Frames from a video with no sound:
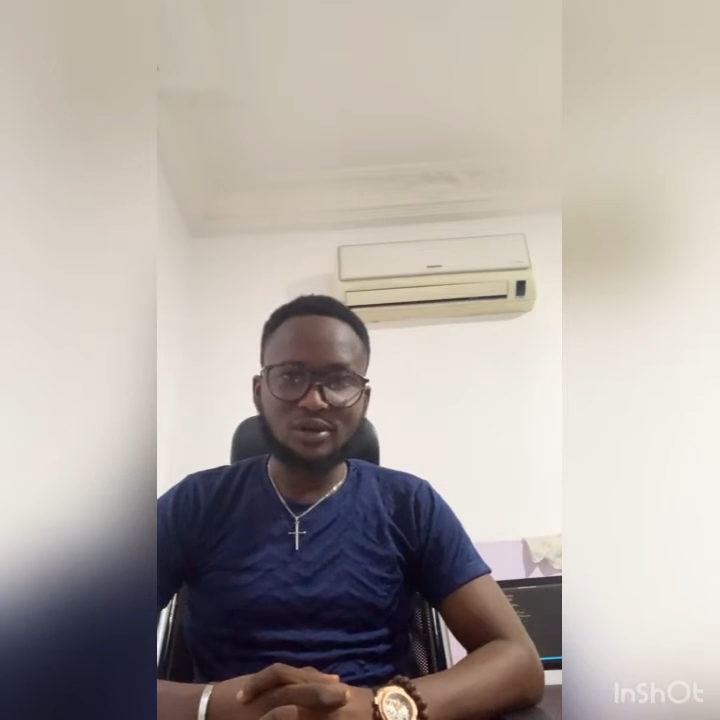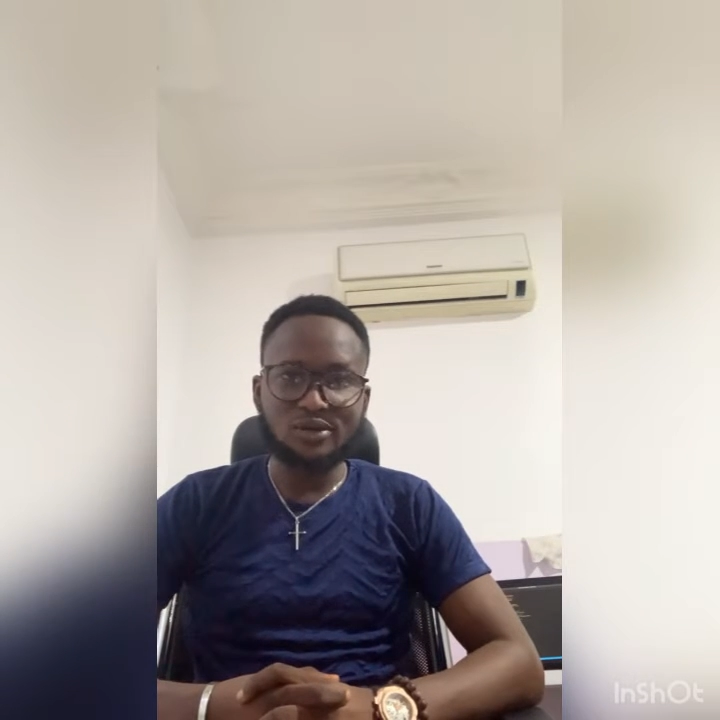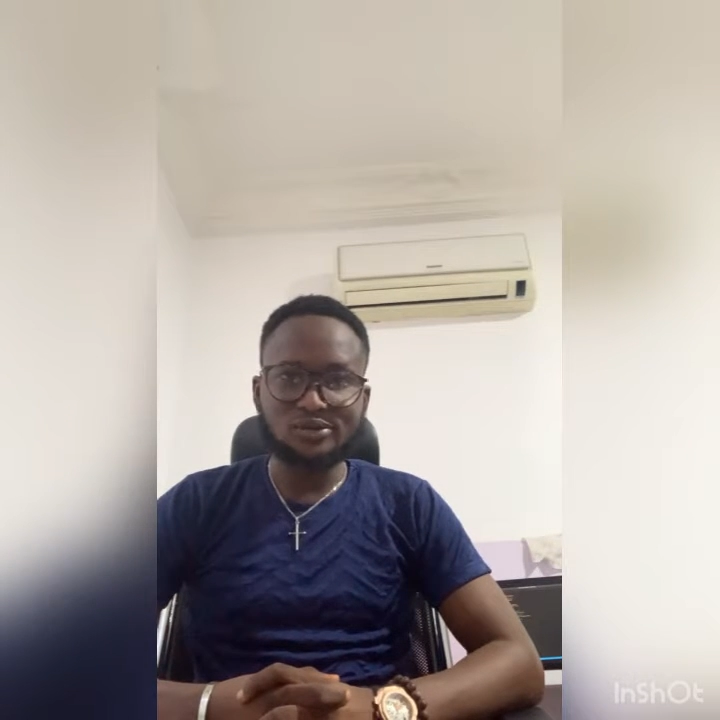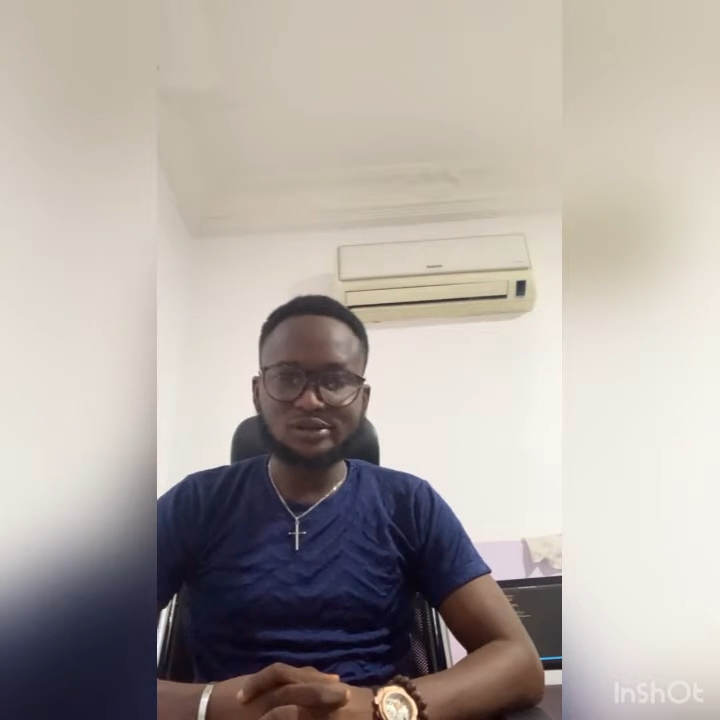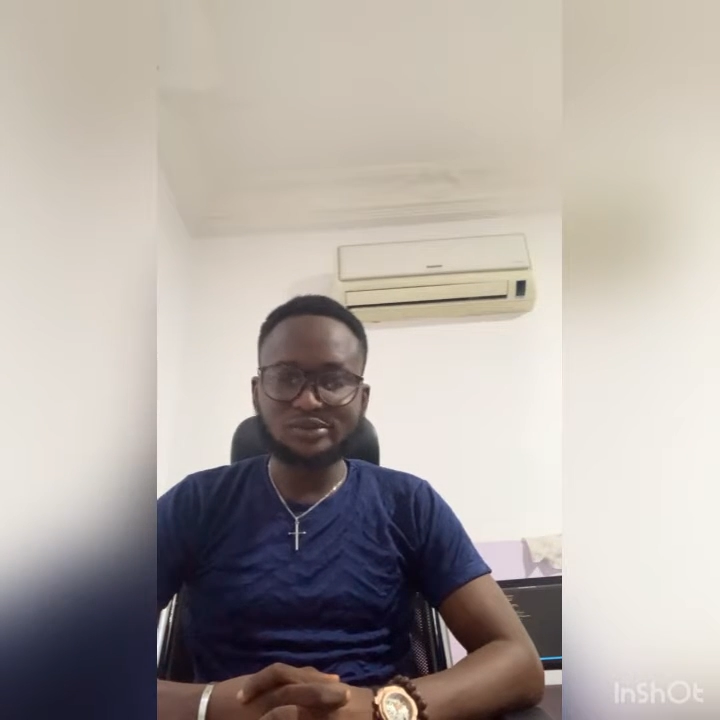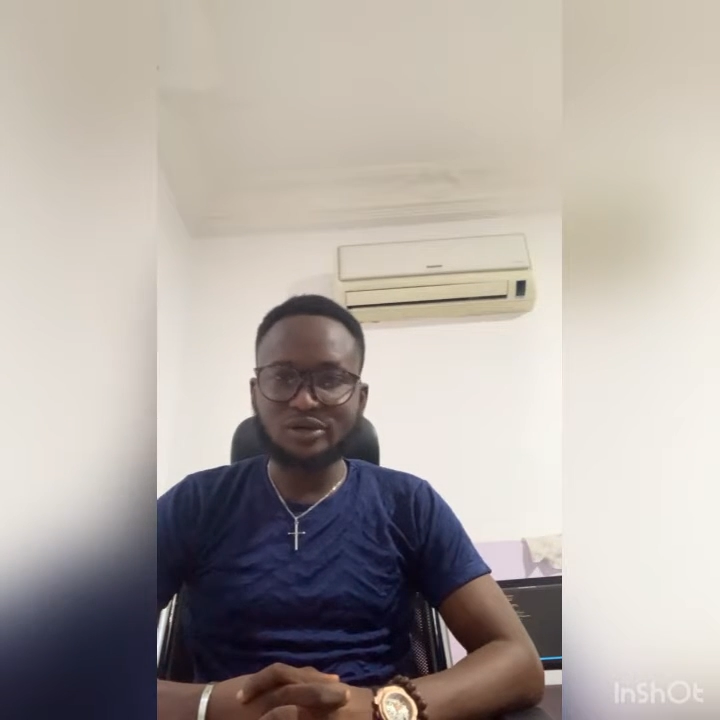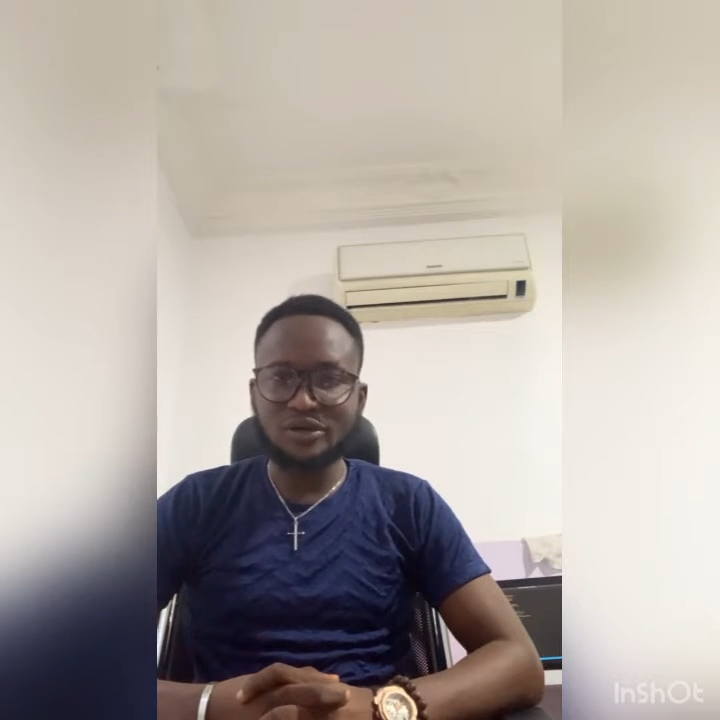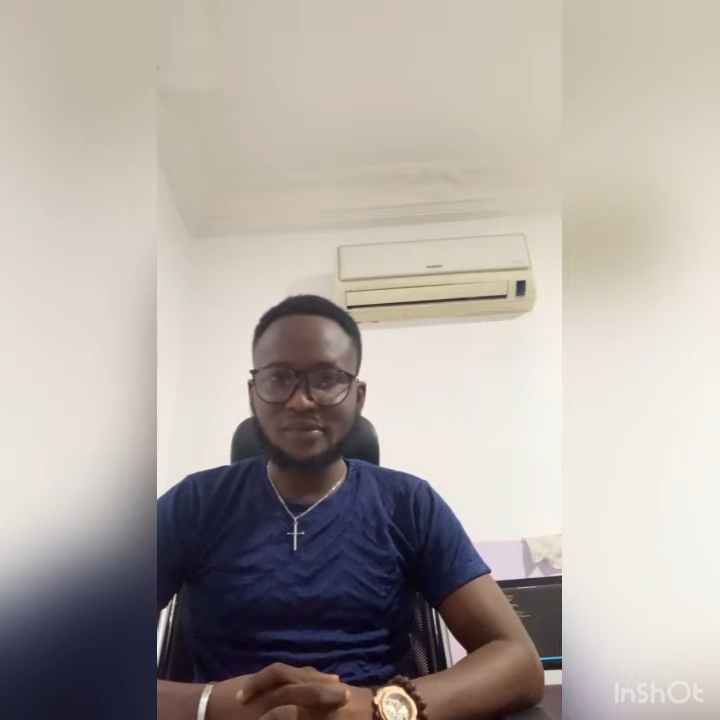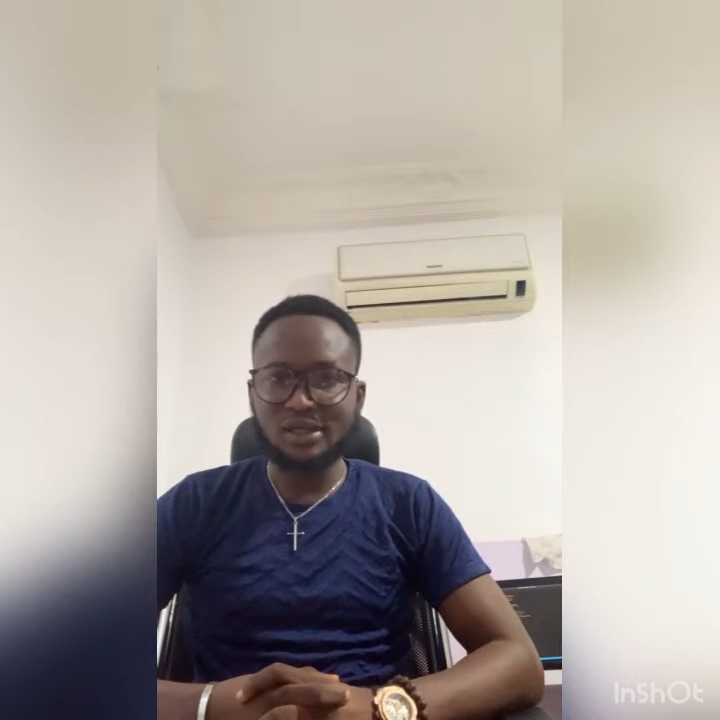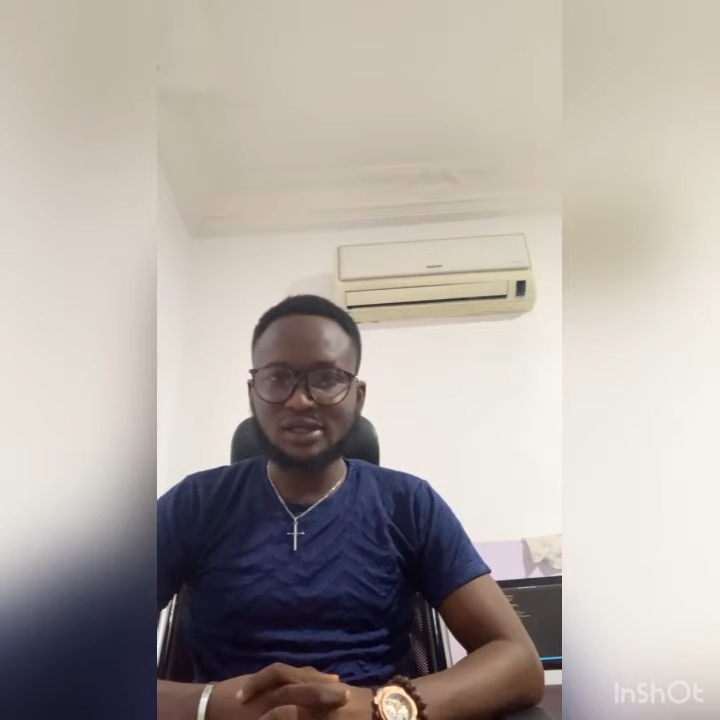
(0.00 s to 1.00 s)

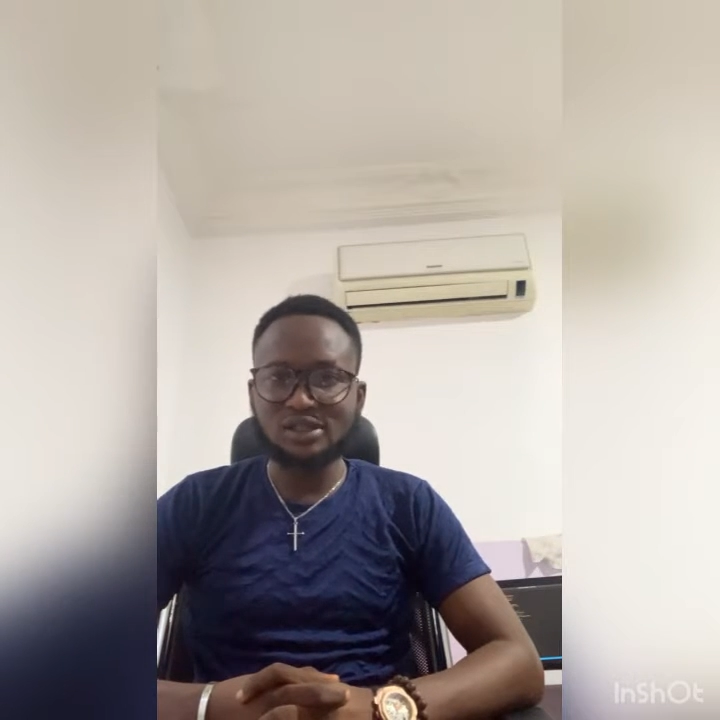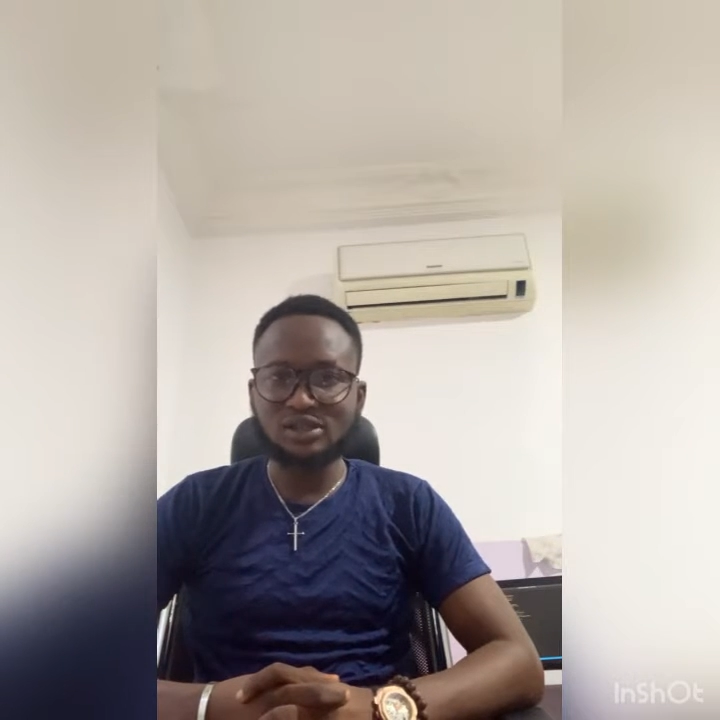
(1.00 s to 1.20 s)
on-premise and